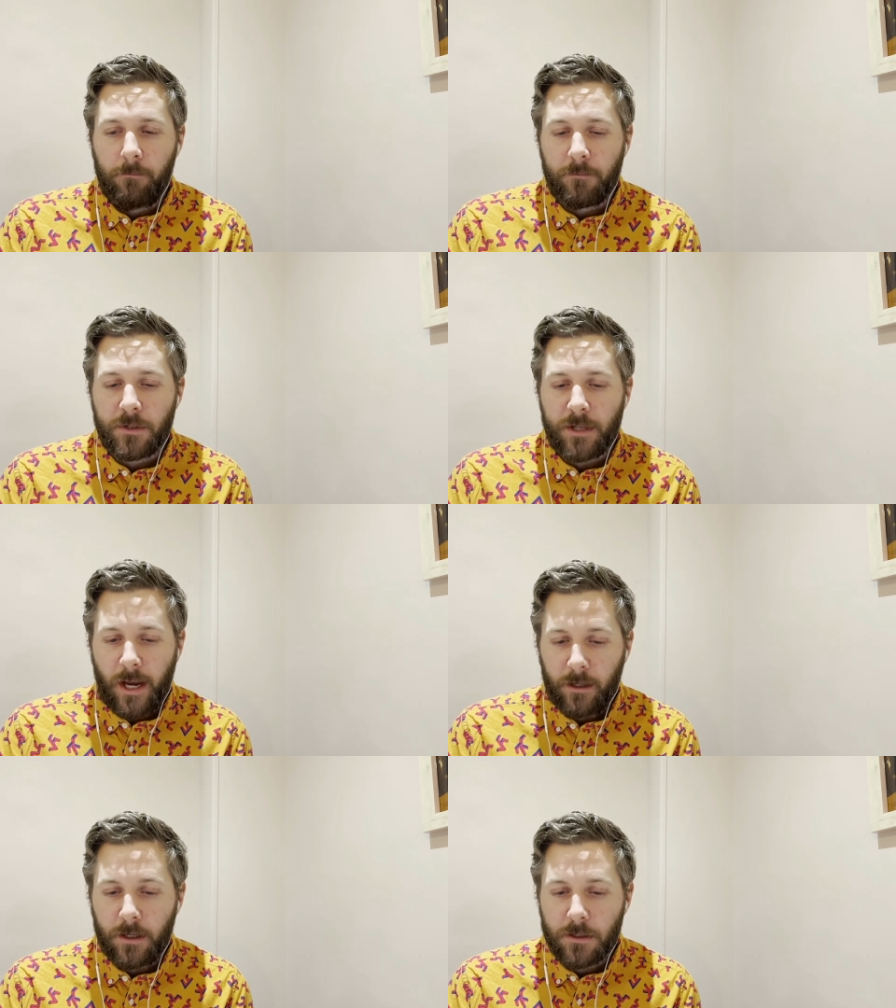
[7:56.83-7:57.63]

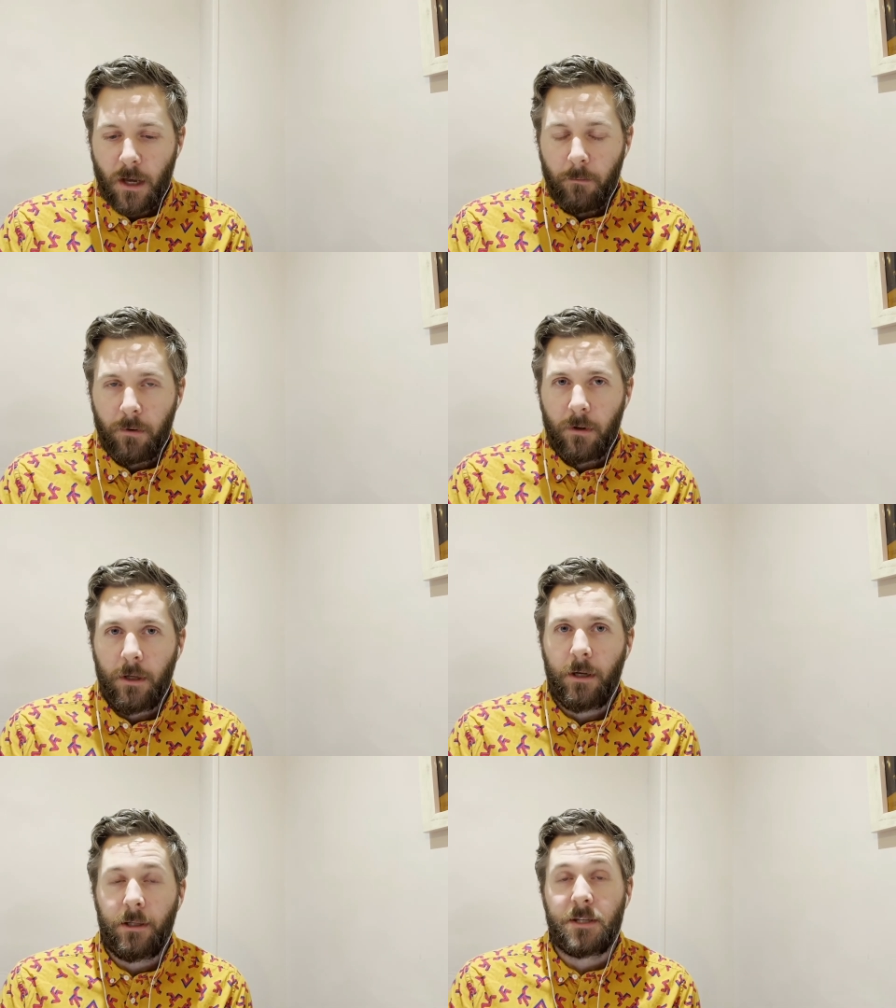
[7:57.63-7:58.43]
Second example,
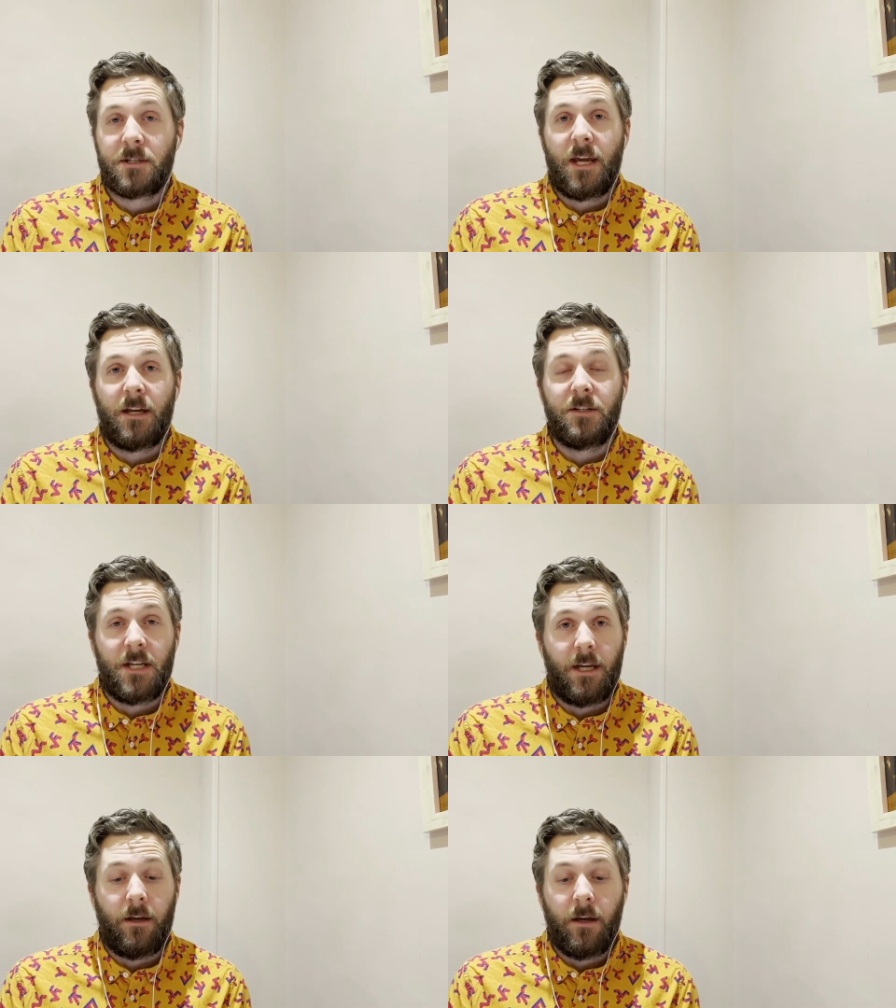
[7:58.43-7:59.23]
let's take
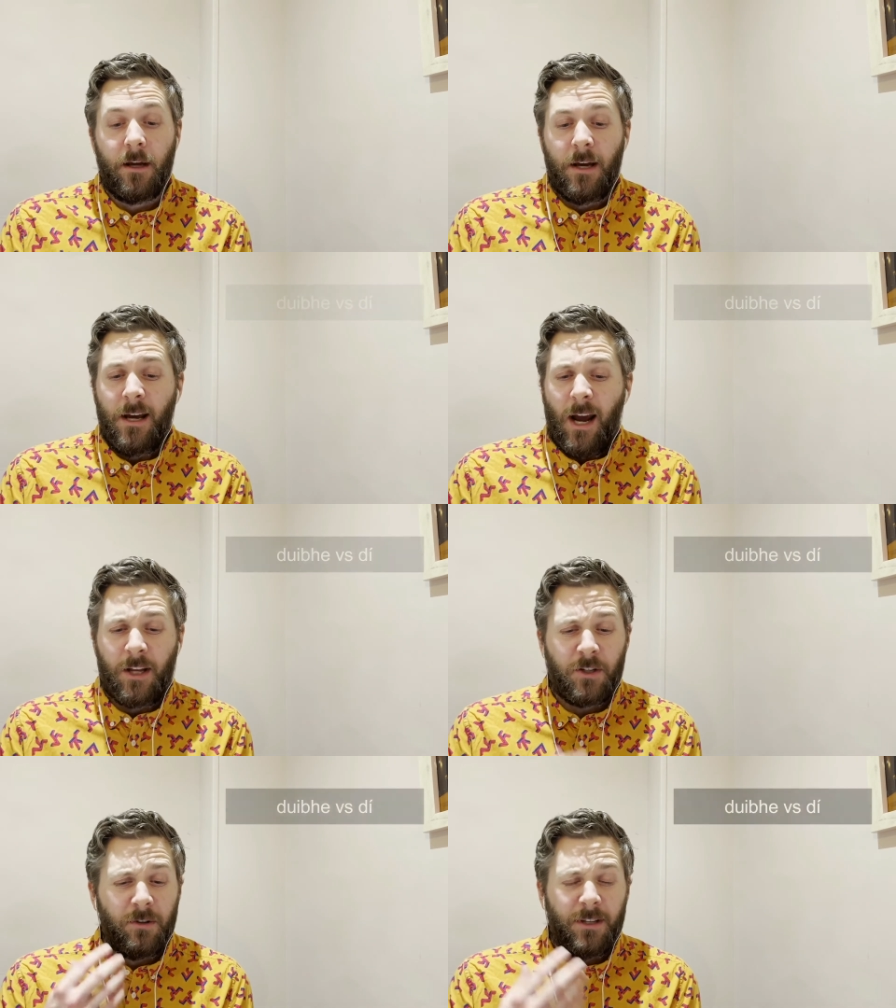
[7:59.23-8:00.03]
D. And you're doing